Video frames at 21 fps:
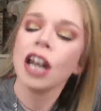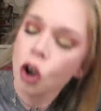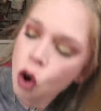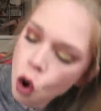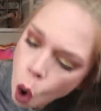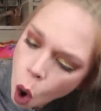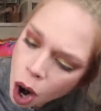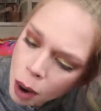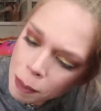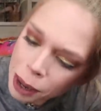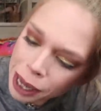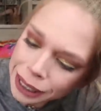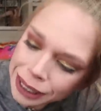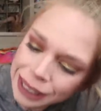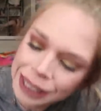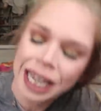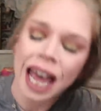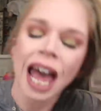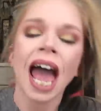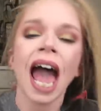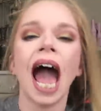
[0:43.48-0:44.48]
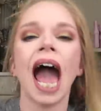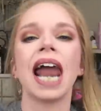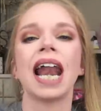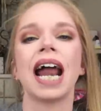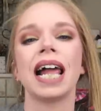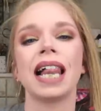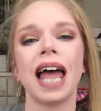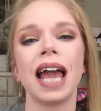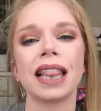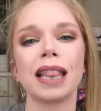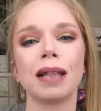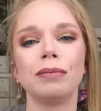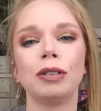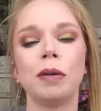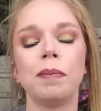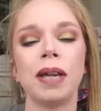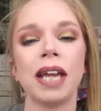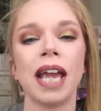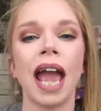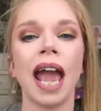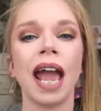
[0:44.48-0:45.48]
enormous and I like them
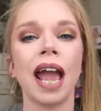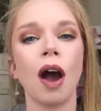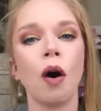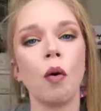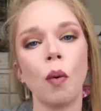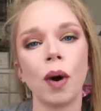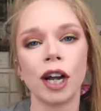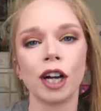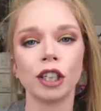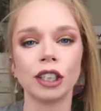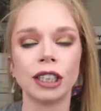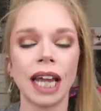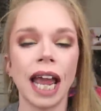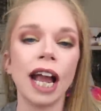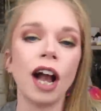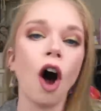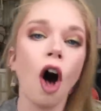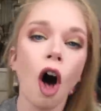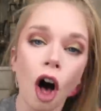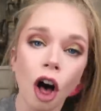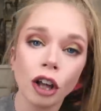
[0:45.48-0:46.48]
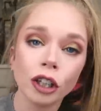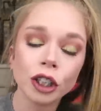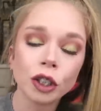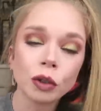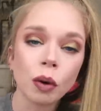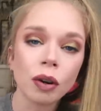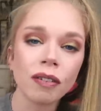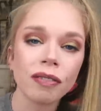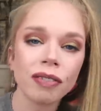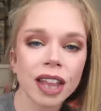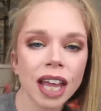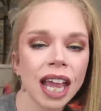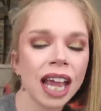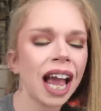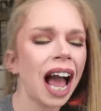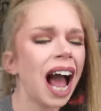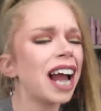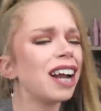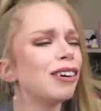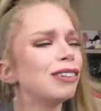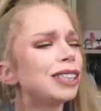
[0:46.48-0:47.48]
to be a winner take all sort of thing.
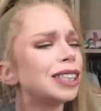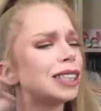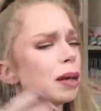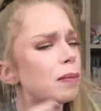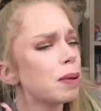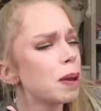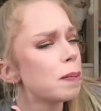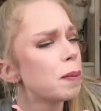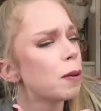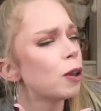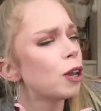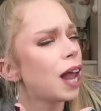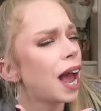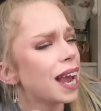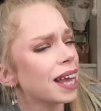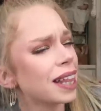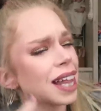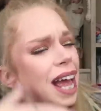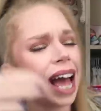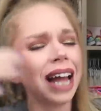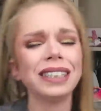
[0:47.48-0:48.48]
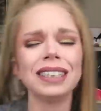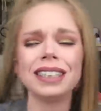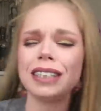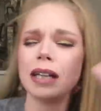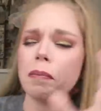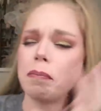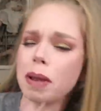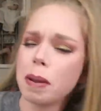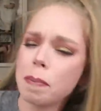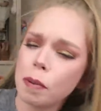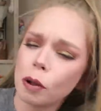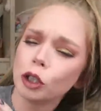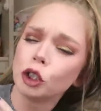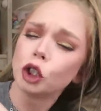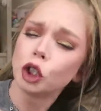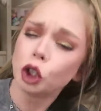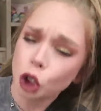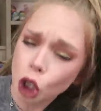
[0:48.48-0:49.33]
I know some people like that and some people